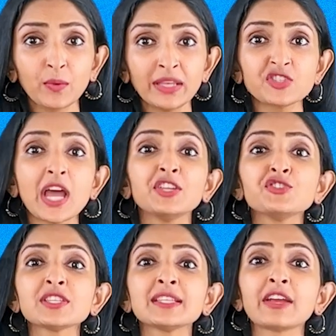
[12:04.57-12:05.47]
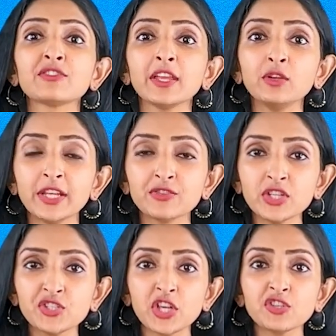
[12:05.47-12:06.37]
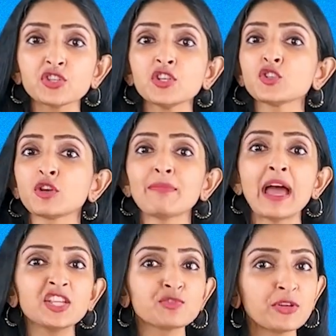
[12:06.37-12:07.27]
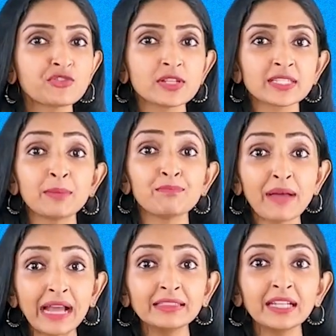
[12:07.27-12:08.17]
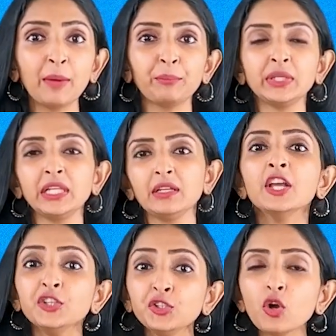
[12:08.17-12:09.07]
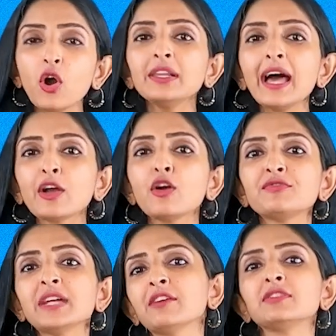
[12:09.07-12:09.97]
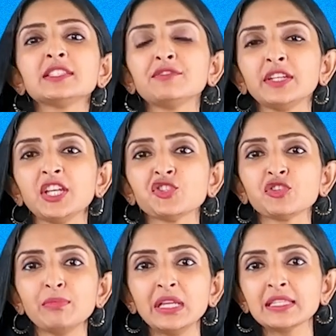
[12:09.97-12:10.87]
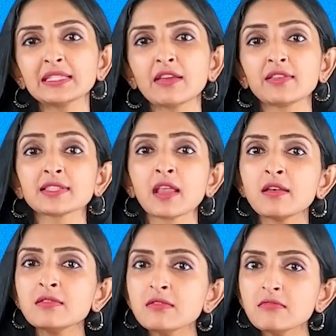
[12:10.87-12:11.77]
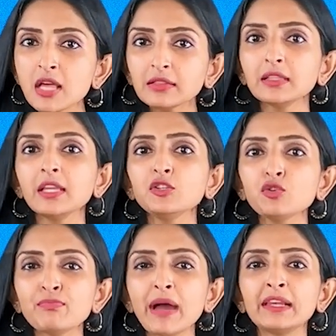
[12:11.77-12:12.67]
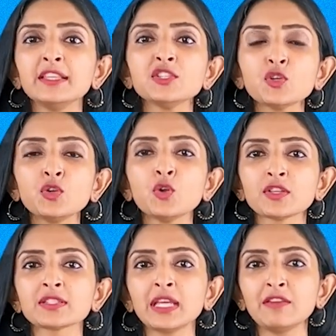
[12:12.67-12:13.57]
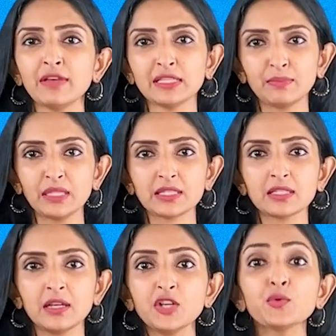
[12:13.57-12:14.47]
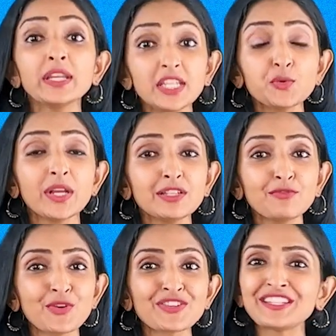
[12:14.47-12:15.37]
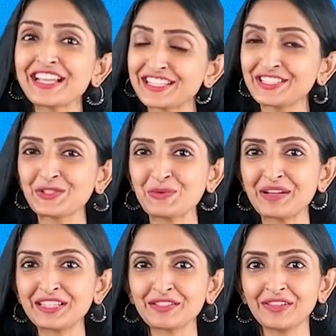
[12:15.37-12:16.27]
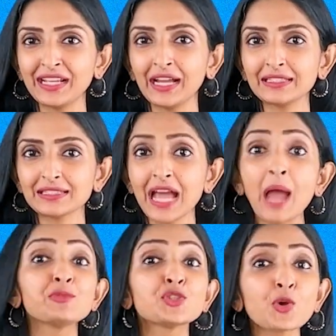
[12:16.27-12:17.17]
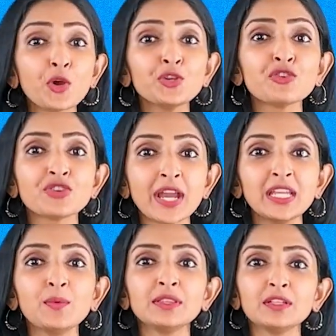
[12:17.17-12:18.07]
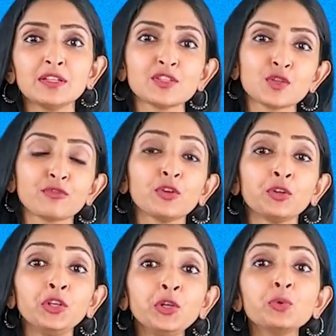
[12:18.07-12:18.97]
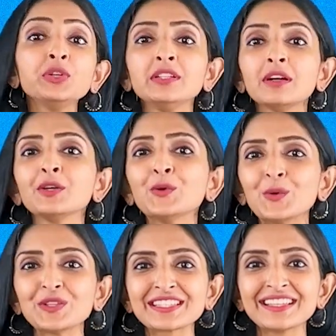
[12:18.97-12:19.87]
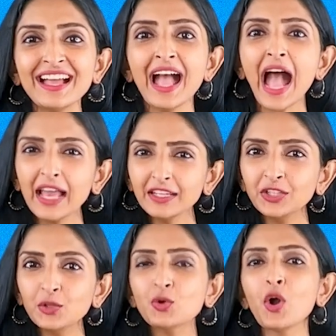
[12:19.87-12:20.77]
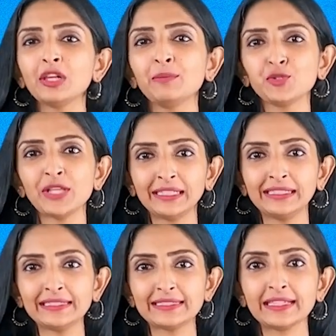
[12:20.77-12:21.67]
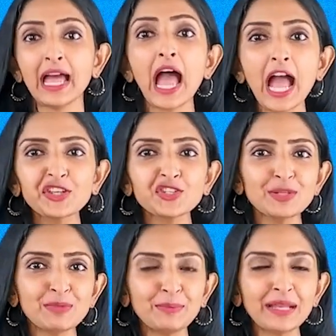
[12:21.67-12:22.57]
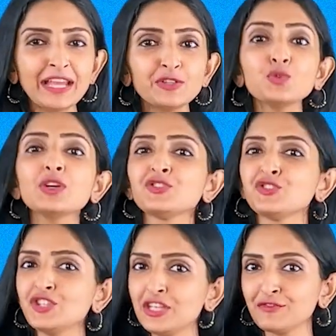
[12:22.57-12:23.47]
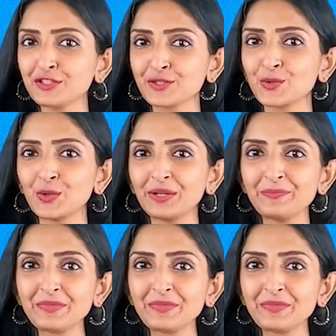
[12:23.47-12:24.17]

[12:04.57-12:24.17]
when challenges like regulatory changes or management risk impact the company? Your lack of diversification means there is nothing to balance your lost investments. 2024 is less than 2 months away, guys. I'm sure you're ready with the list of your new year goals. Add a new column to that list. Actionable plan to achieve this goal.